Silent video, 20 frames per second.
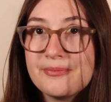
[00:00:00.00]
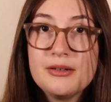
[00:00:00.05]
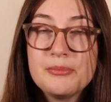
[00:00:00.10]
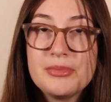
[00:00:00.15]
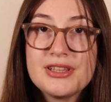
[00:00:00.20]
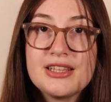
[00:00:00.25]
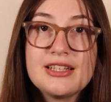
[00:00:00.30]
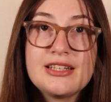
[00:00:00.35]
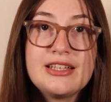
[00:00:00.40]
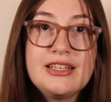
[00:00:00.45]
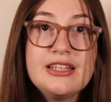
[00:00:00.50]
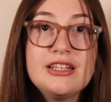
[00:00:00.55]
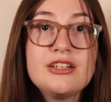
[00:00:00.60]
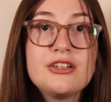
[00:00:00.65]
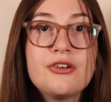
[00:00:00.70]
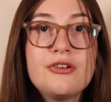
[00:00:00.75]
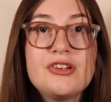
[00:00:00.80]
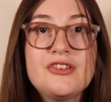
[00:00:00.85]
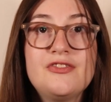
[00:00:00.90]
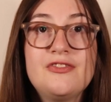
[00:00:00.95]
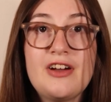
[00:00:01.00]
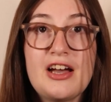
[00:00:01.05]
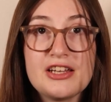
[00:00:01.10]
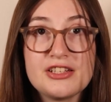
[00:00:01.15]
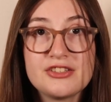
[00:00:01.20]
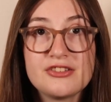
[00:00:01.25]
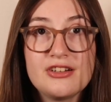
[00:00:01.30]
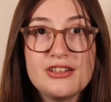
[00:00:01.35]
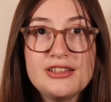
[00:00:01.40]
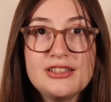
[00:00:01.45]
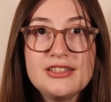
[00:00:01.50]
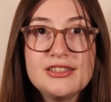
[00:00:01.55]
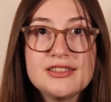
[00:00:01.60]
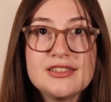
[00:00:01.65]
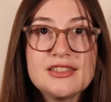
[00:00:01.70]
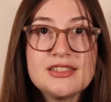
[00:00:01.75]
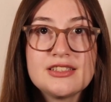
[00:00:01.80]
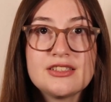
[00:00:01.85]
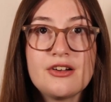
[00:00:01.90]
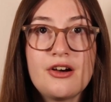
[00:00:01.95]
But the key to going faster on these
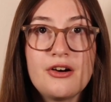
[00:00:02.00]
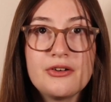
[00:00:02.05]
is to